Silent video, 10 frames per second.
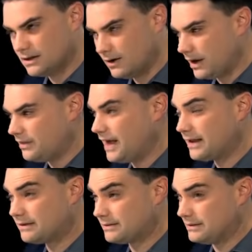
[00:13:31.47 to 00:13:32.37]
Okay,
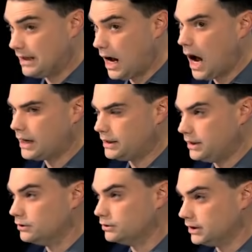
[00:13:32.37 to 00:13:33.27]
that's not
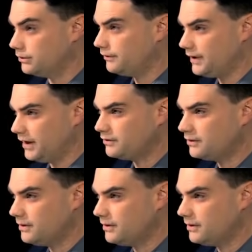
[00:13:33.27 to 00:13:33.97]
a good legal defense.